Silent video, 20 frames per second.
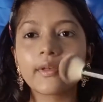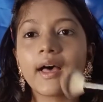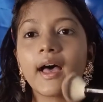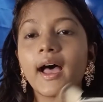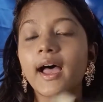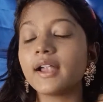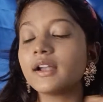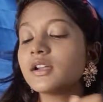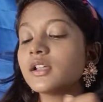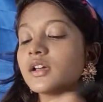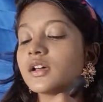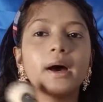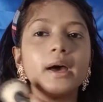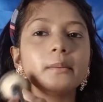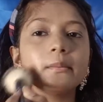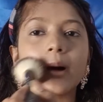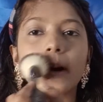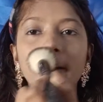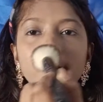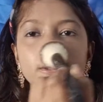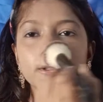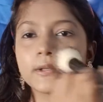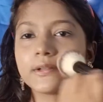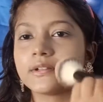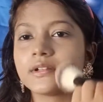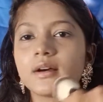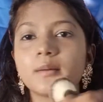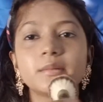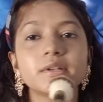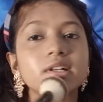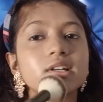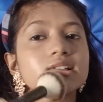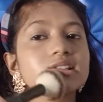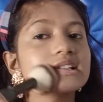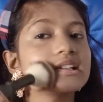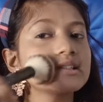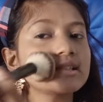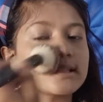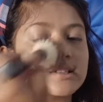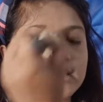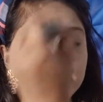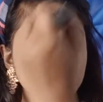and my mouth area, because this is